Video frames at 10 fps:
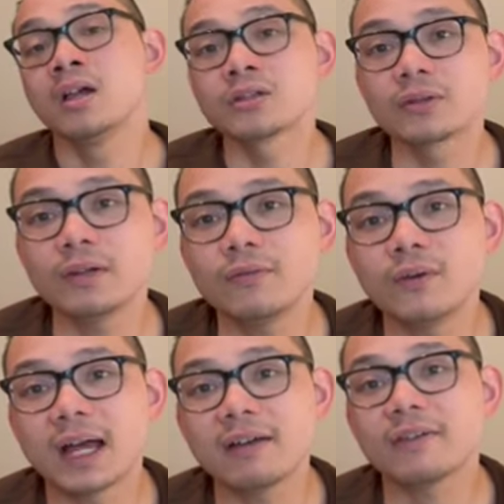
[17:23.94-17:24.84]
So if you
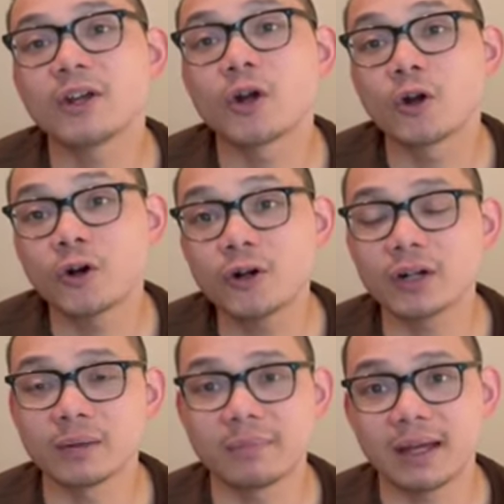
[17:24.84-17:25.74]
haven't
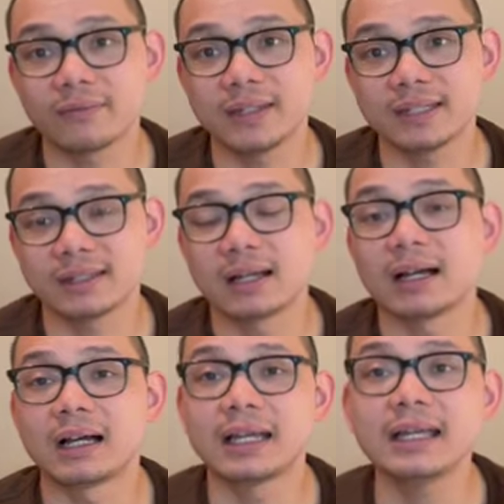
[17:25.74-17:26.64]
heard about this
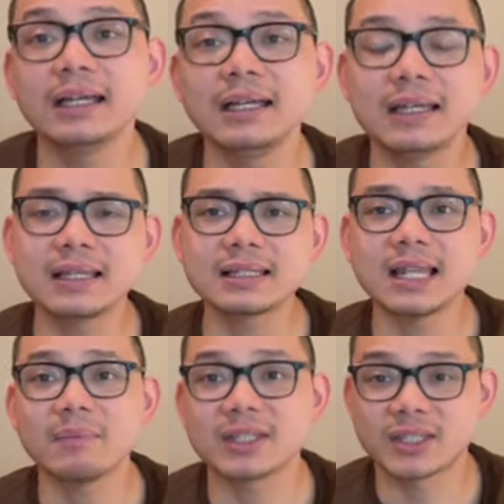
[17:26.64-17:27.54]
guy, his
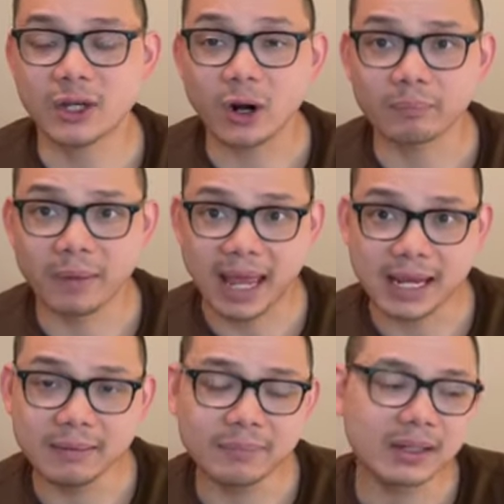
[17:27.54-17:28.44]
name is Scott
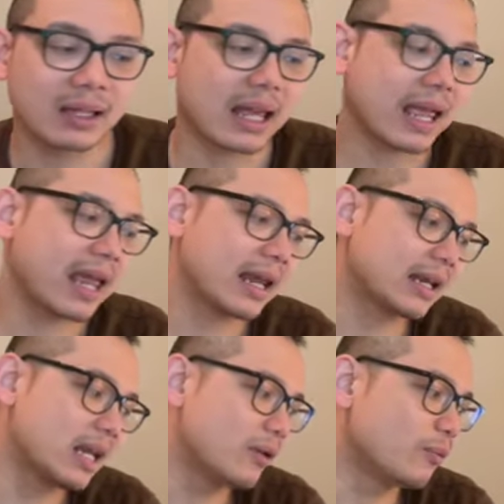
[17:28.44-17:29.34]
Pape,
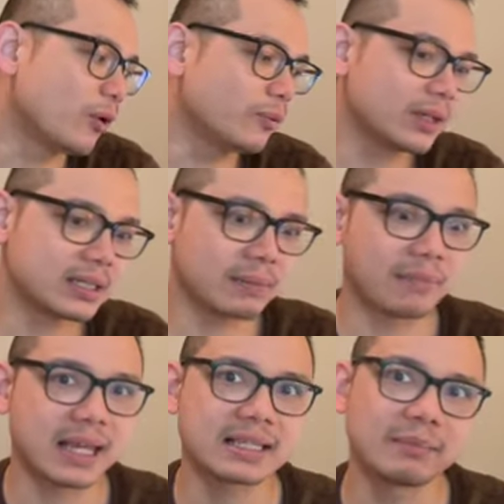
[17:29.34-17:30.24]
and he wrote this
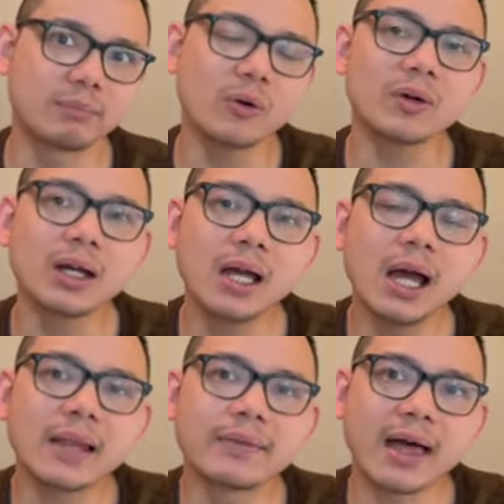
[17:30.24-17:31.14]
amazing book
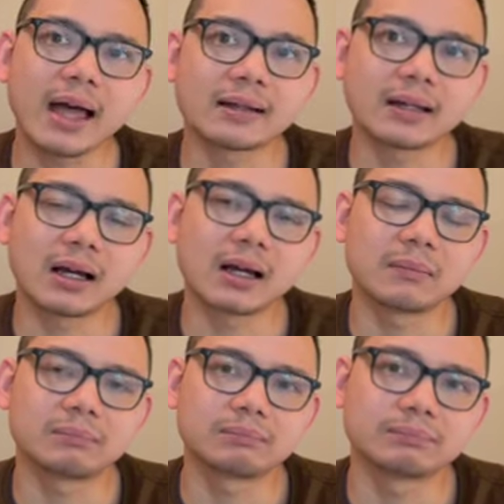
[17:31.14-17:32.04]
that
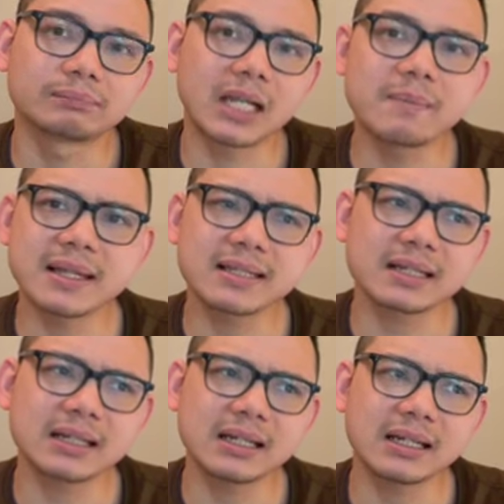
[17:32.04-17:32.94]
he
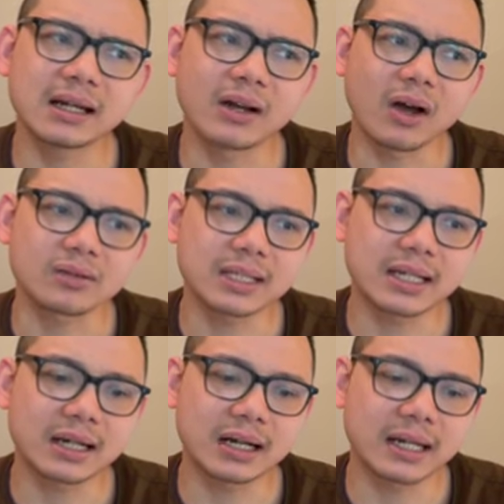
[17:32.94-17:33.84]
basically an
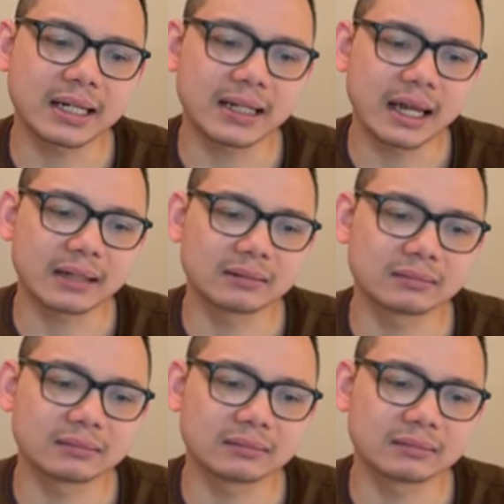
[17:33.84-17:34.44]
Aussie guy that